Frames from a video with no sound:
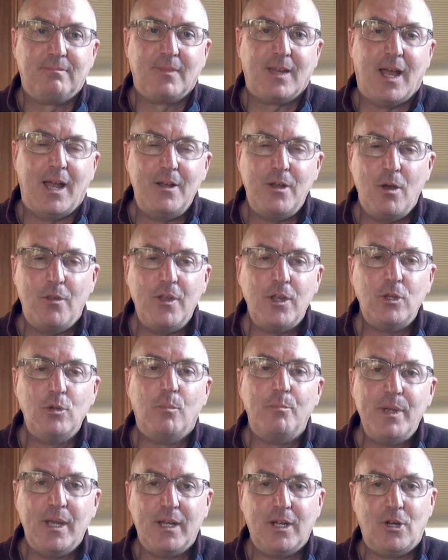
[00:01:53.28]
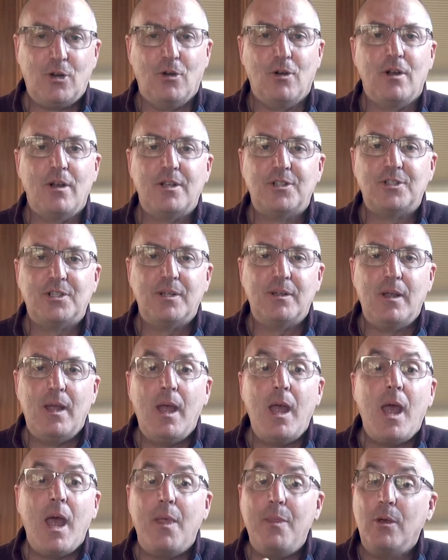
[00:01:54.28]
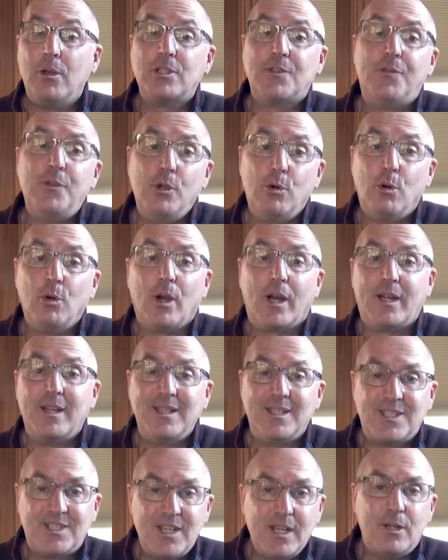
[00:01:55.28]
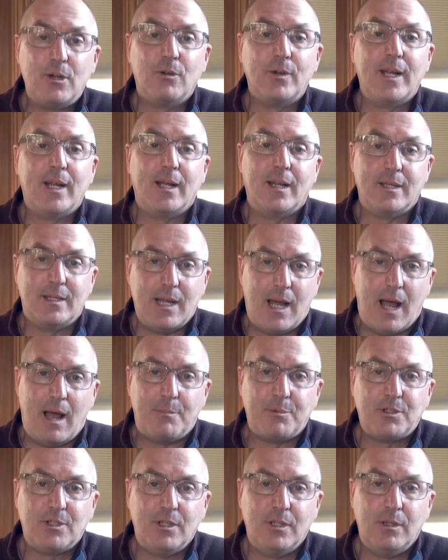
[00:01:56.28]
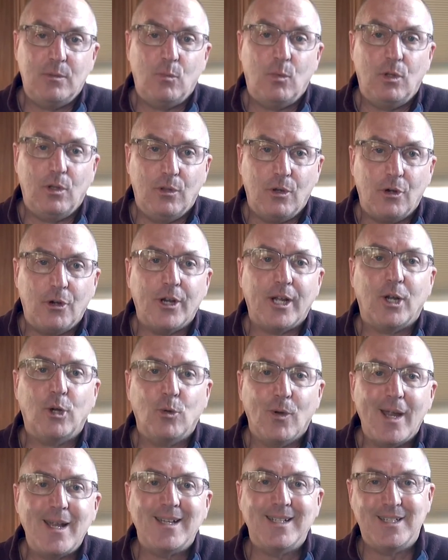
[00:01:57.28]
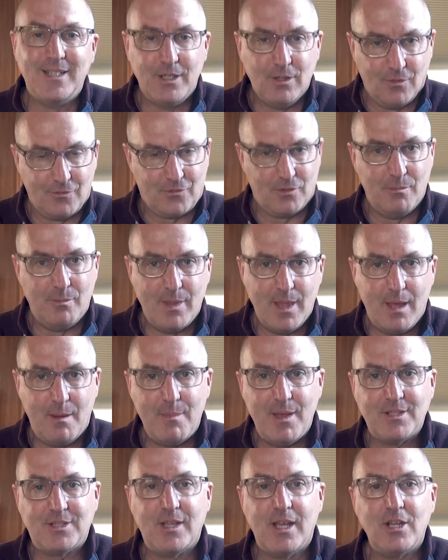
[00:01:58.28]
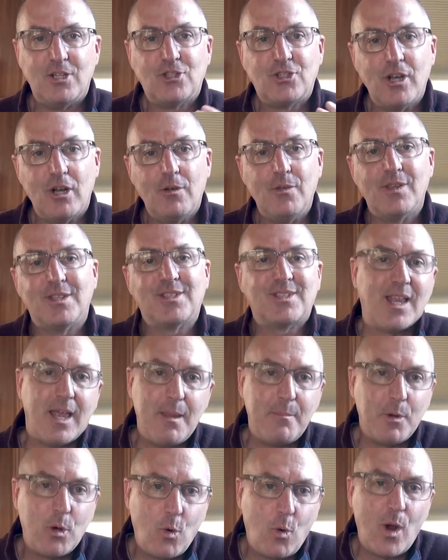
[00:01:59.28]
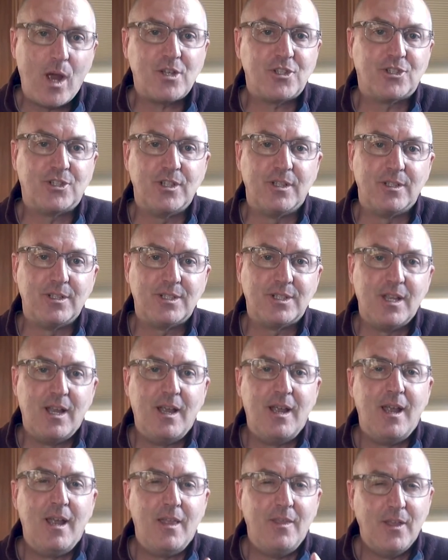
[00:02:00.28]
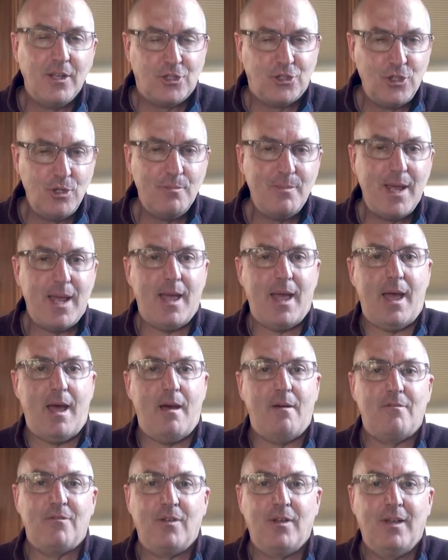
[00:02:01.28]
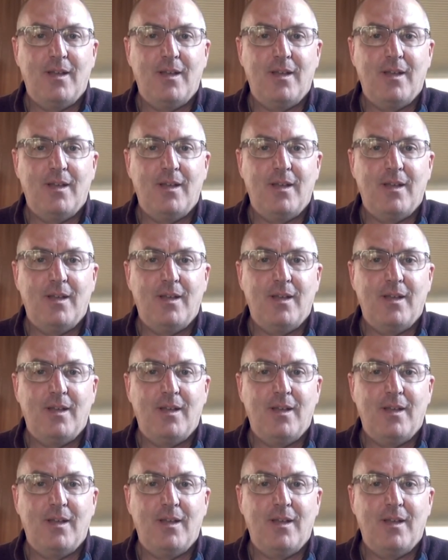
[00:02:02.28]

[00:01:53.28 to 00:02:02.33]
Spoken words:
I know that you'll be encouraged, and those of you who are considering adoption will learn a great deal from them as they share the same questions that you may have